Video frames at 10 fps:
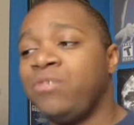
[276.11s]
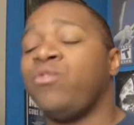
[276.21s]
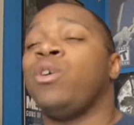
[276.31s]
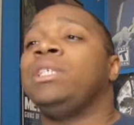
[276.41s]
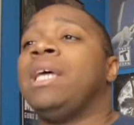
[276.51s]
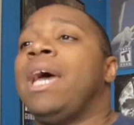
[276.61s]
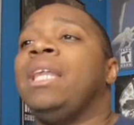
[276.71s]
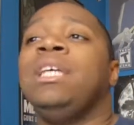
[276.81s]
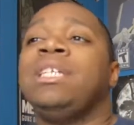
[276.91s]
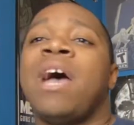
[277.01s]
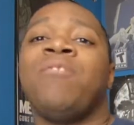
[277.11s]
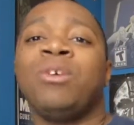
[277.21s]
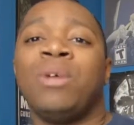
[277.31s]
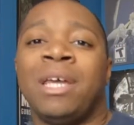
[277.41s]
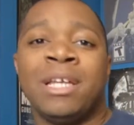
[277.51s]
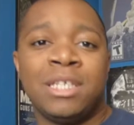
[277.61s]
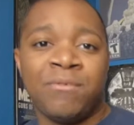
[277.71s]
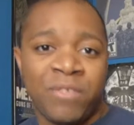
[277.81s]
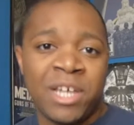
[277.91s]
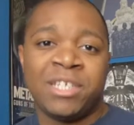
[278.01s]
for us to at least have little hints
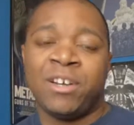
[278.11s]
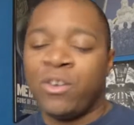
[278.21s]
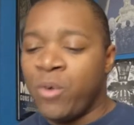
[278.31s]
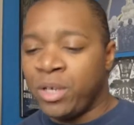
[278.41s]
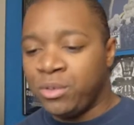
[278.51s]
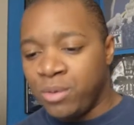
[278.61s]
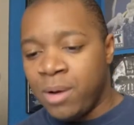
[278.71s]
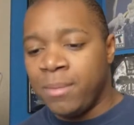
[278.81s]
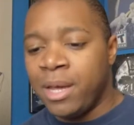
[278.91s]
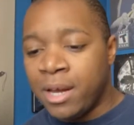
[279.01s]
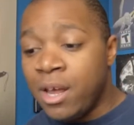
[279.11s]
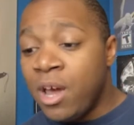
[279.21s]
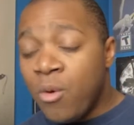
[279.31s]
of things that are going to come in.